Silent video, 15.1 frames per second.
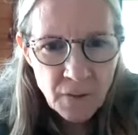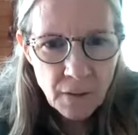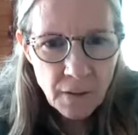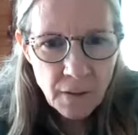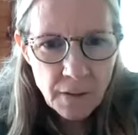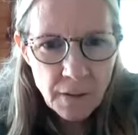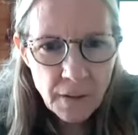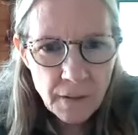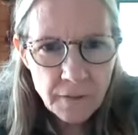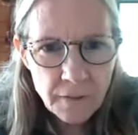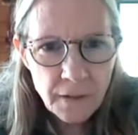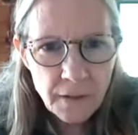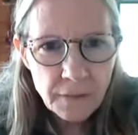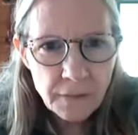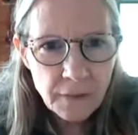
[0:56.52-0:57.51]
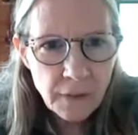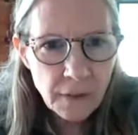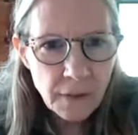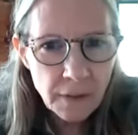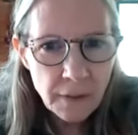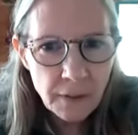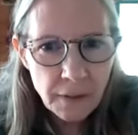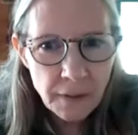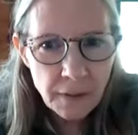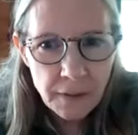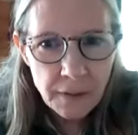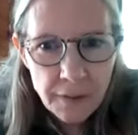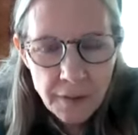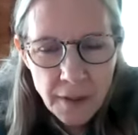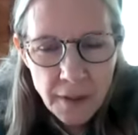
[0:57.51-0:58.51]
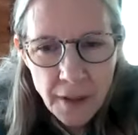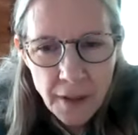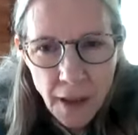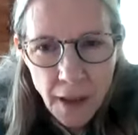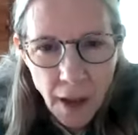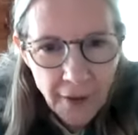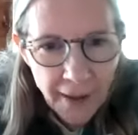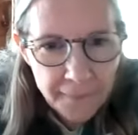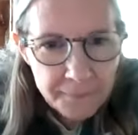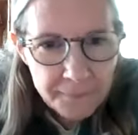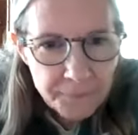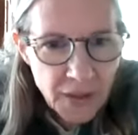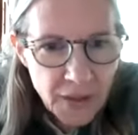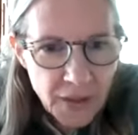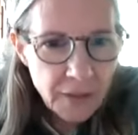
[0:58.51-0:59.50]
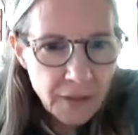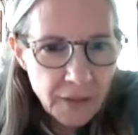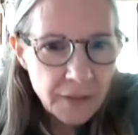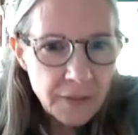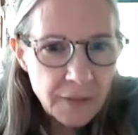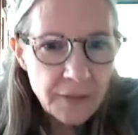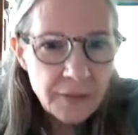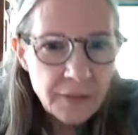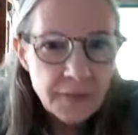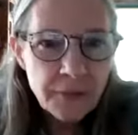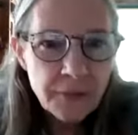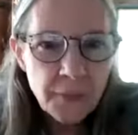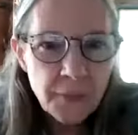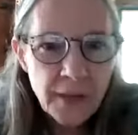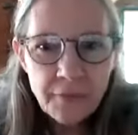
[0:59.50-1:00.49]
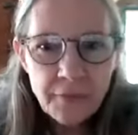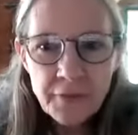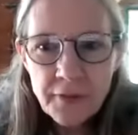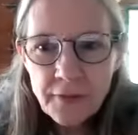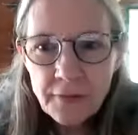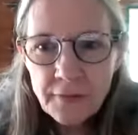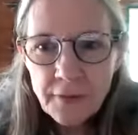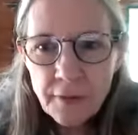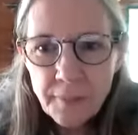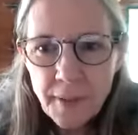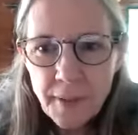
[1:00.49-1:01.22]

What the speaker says: da, da. Okay. So we have this little